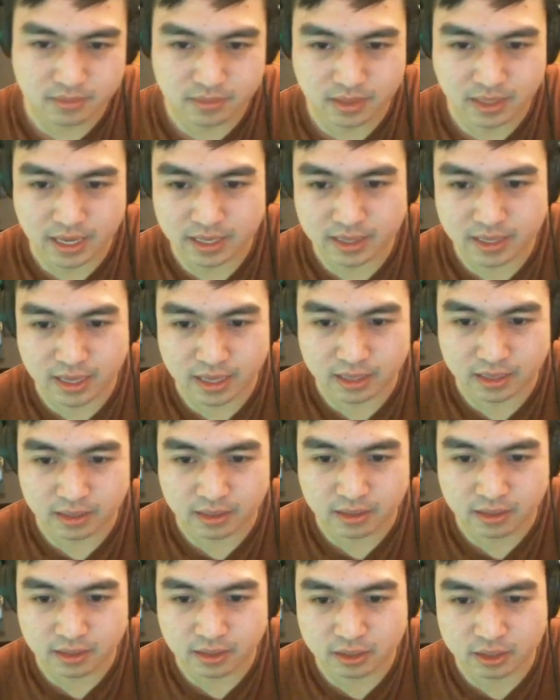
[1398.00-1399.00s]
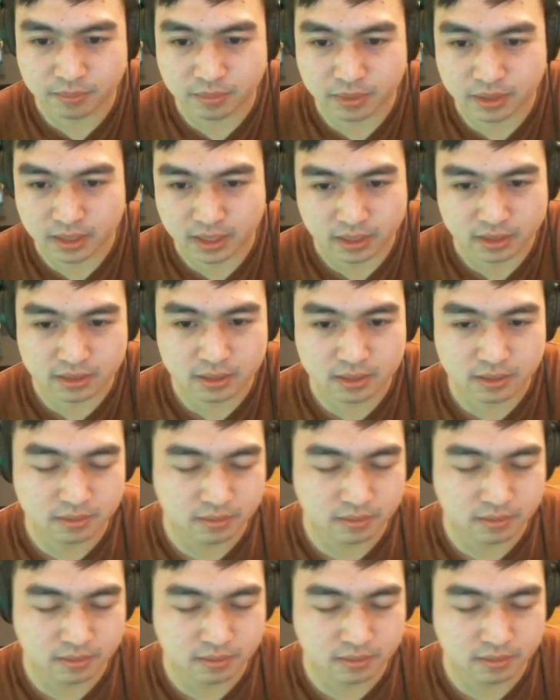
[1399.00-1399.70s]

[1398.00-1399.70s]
And then the jump at the end.